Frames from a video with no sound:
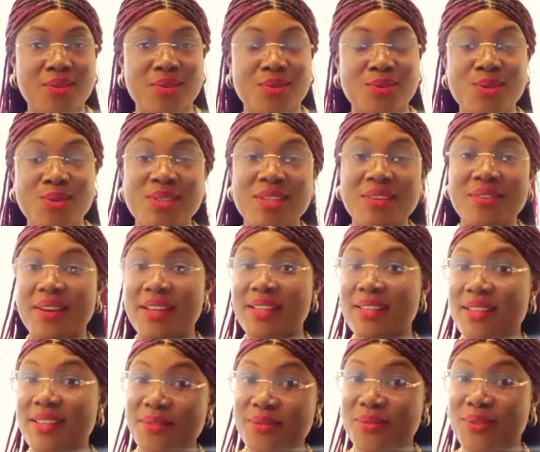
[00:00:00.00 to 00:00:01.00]
So the
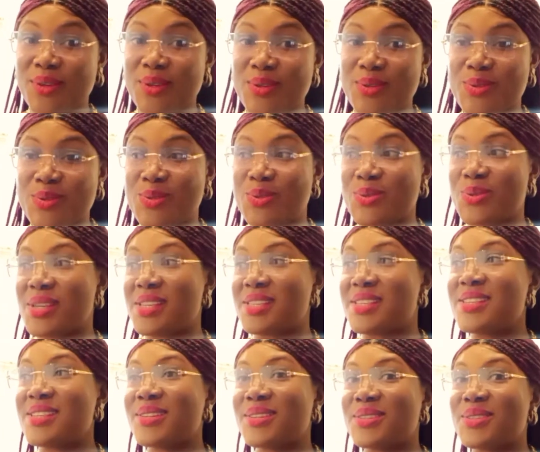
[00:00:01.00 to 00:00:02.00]
right thing for you to do is
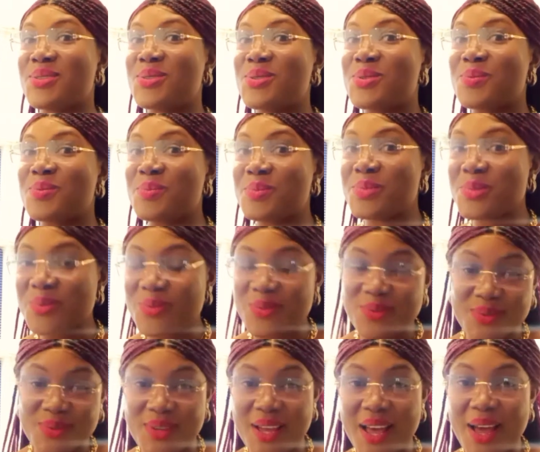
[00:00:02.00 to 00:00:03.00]
it not to move
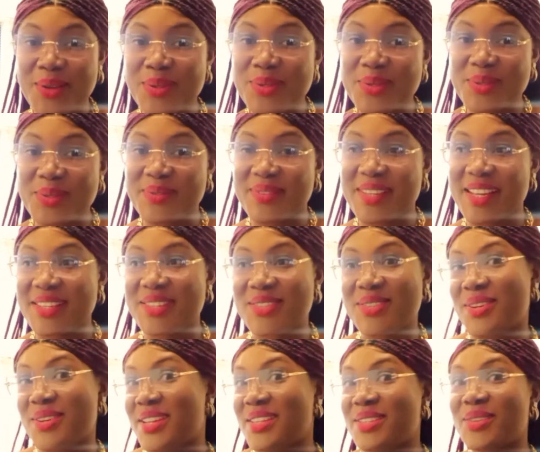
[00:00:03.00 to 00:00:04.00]
out of that
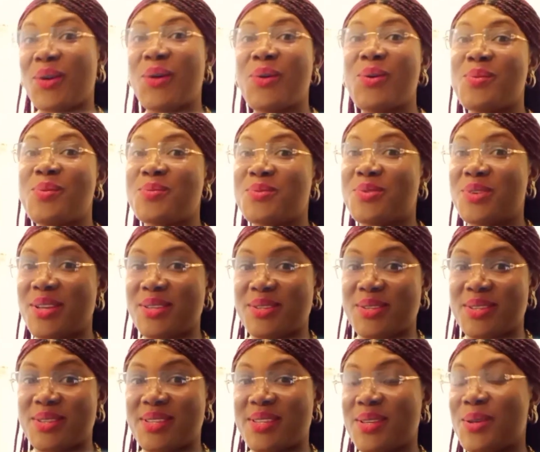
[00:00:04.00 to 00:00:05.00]
trend or upgrade
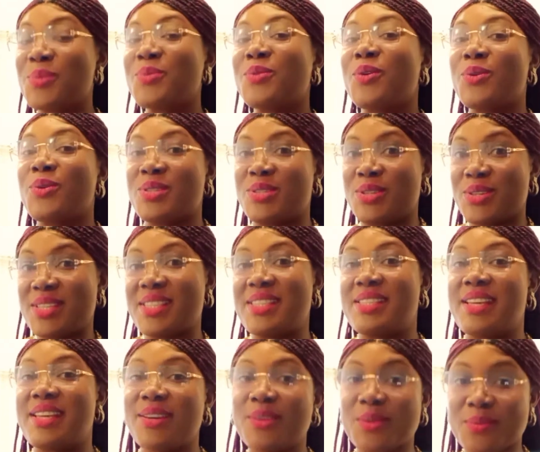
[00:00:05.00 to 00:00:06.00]
yourself or just
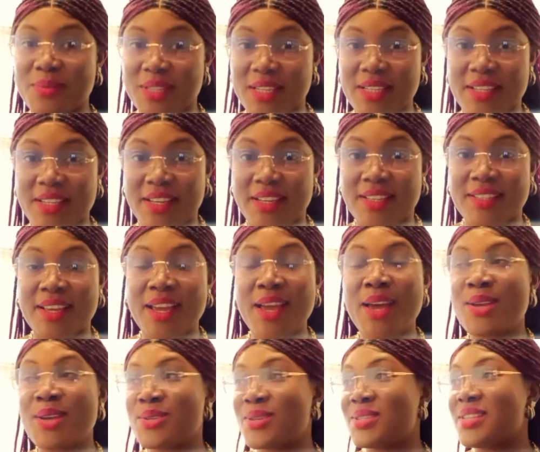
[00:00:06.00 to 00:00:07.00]
stay updated.
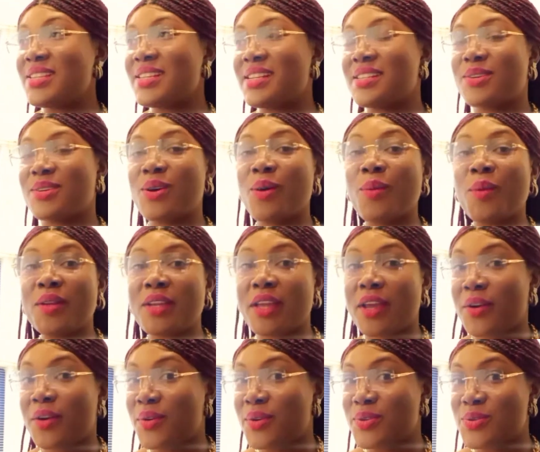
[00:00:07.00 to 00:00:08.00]
So these are the common
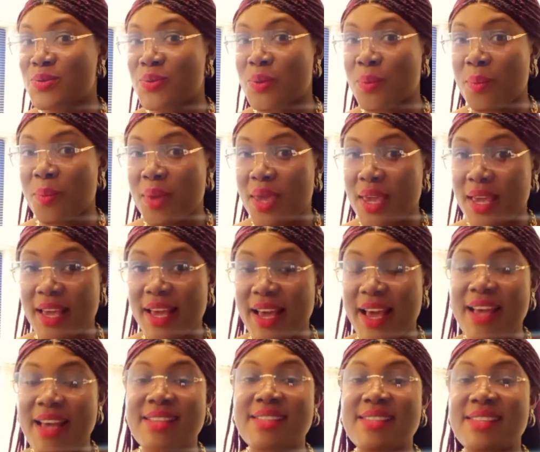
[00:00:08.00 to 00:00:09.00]
errors we make
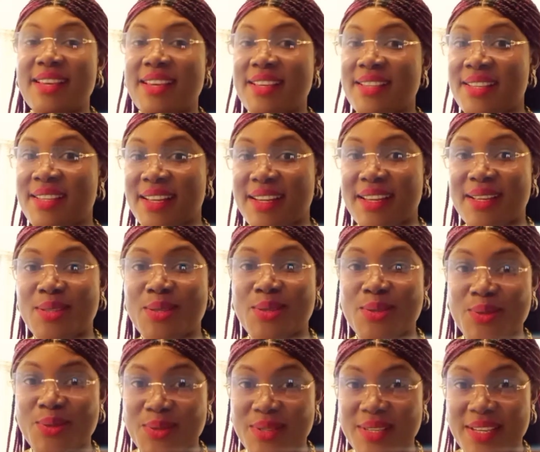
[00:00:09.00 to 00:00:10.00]
as internet
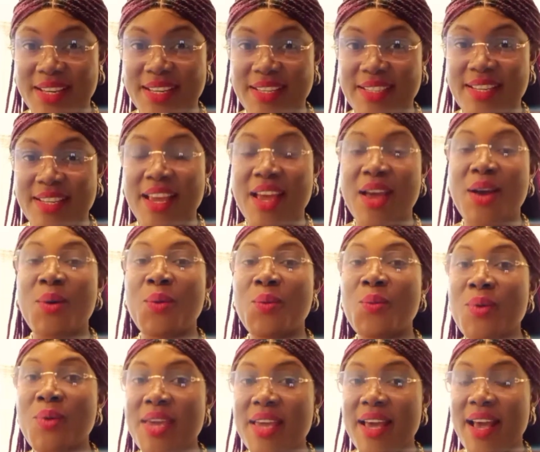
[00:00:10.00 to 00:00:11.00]
users.
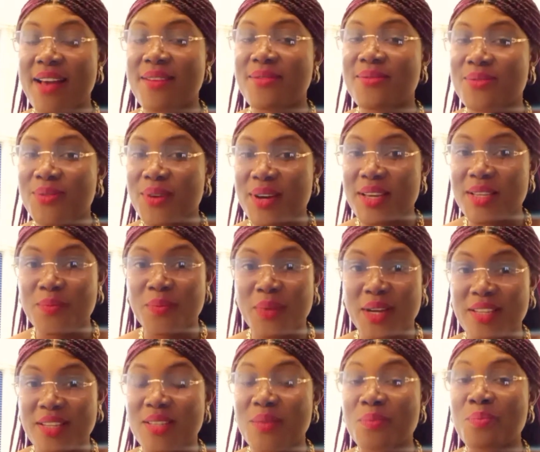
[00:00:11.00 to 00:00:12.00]
We avoid
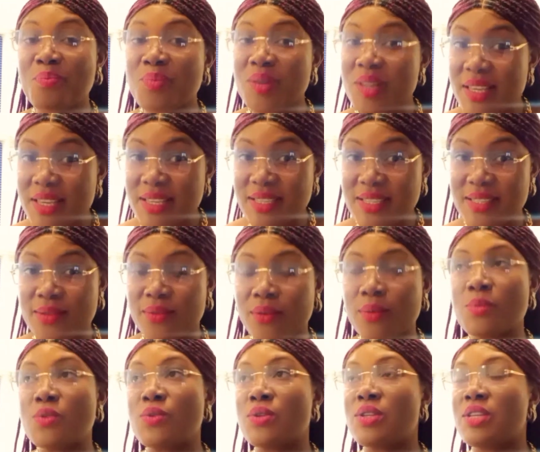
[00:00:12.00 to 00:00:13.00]
patching. Please,
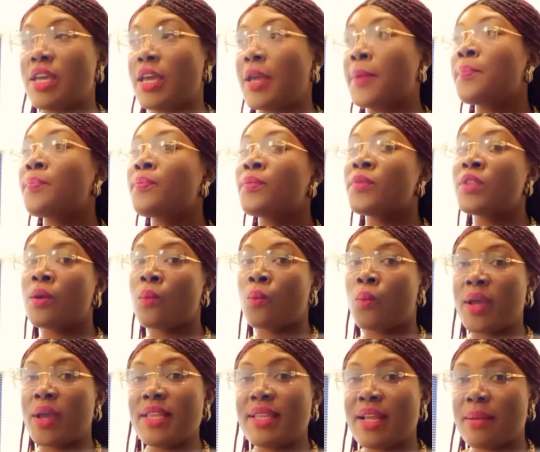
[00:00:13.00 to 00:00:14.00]
from today,
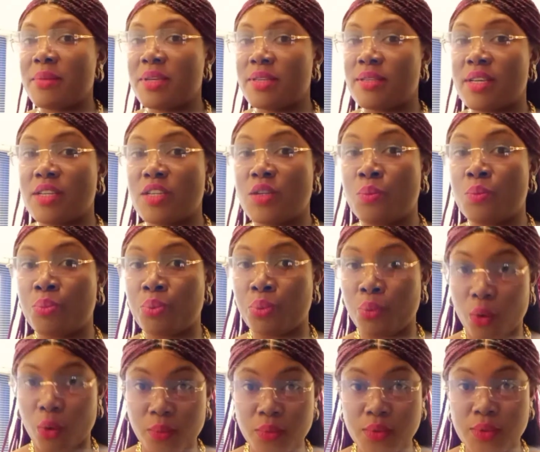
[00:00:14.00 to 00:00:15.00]
when that message
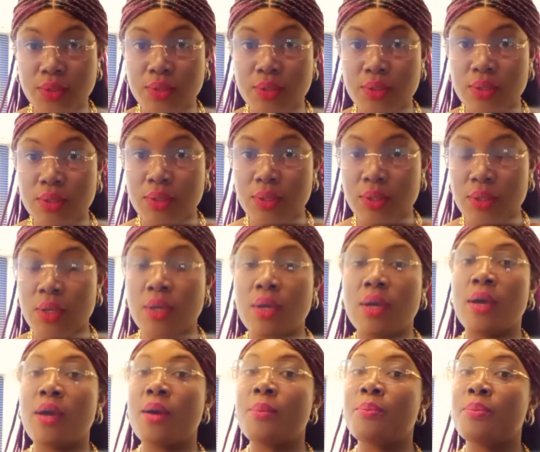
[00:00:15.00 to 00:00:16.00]
prompts,
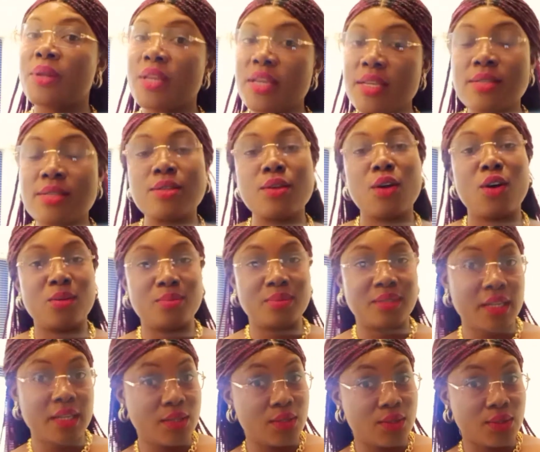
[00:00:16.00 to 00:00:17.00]
please
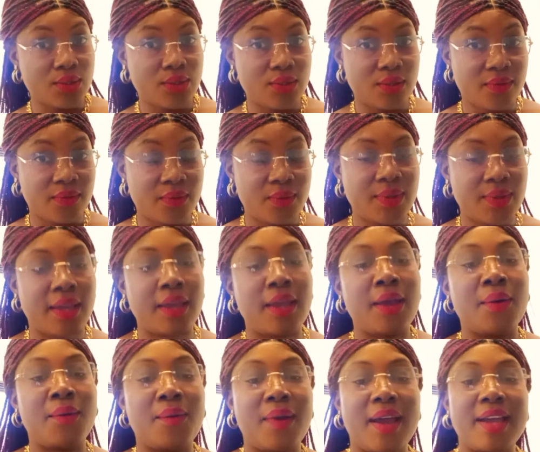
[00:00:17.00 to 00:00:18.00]
update your software,
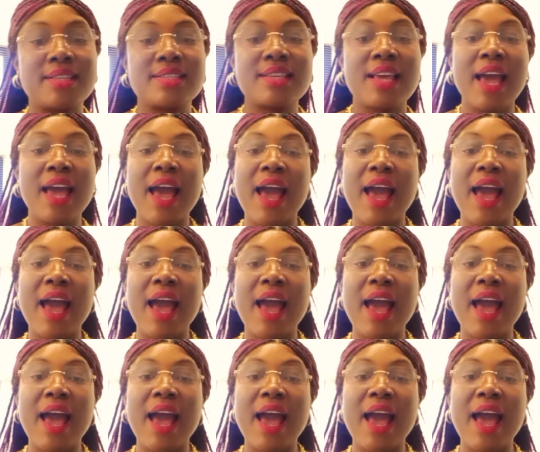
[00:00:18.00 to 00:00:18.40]
right?